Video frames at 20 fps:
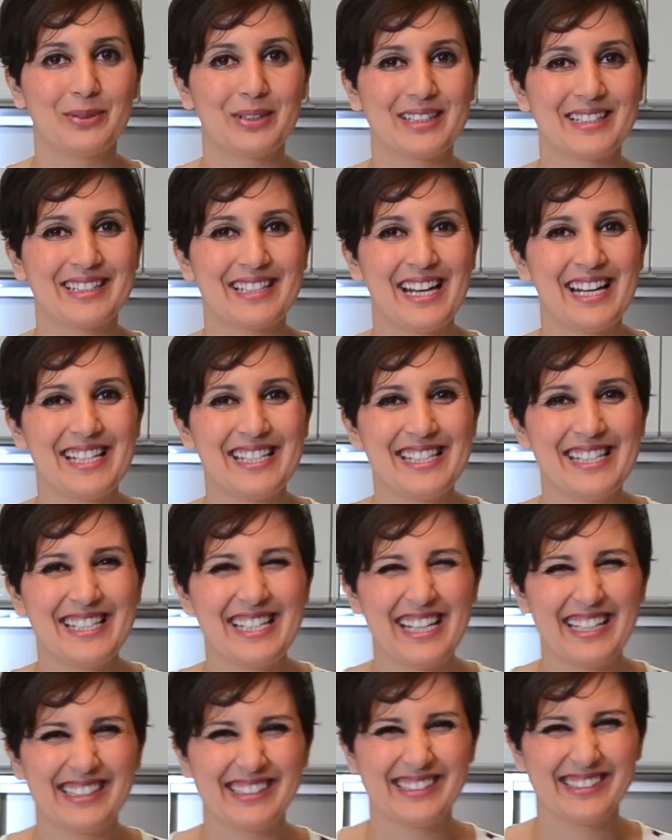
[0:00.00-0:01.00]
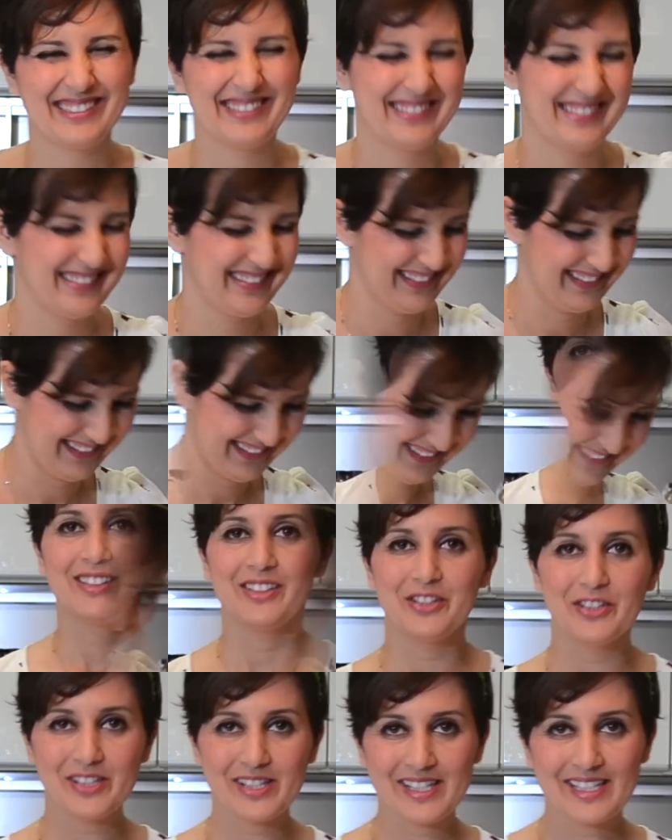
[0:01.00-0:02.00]
we'll taste it.
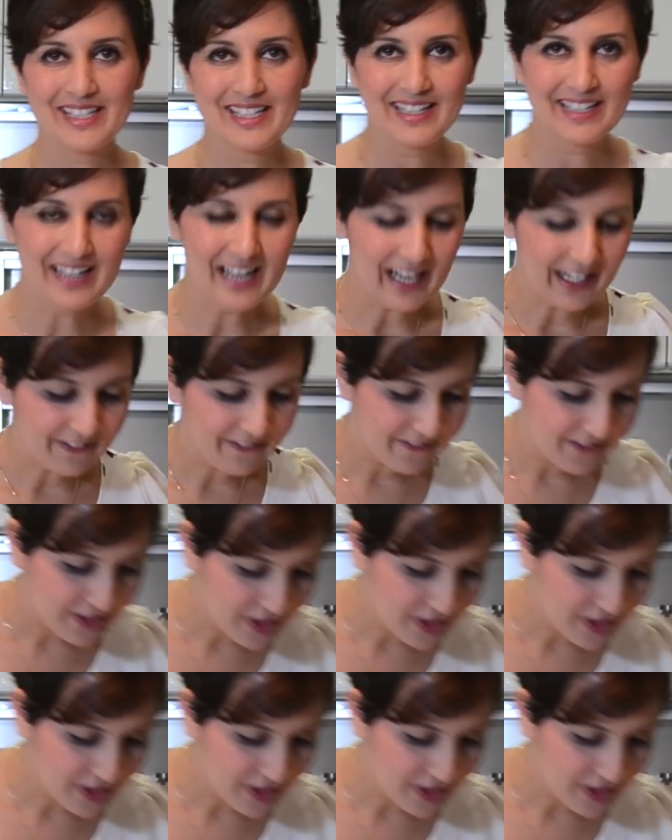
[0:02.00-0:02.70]
Using a knife,